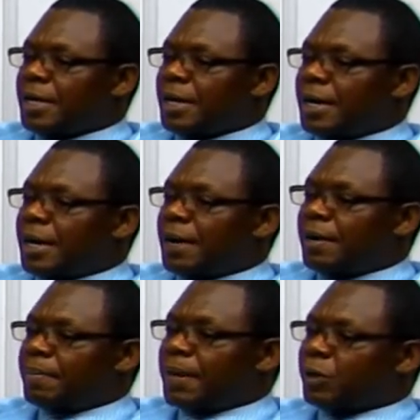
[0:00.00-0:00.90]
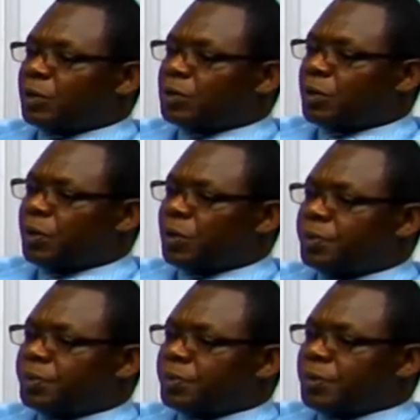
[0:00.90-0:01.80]
but also
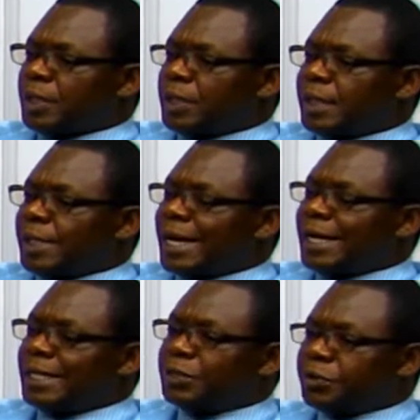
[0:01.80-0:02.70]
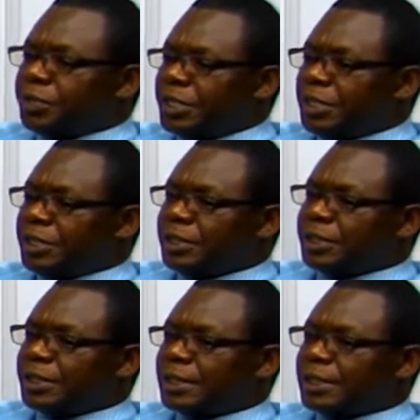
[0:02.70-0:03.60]
there are little
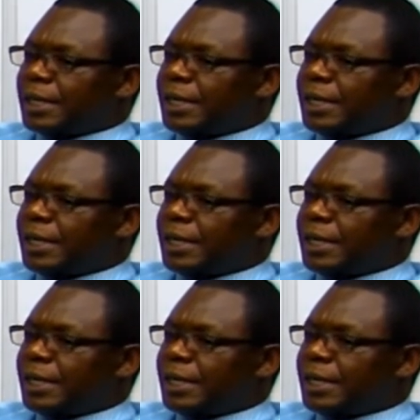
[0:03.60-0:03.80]
things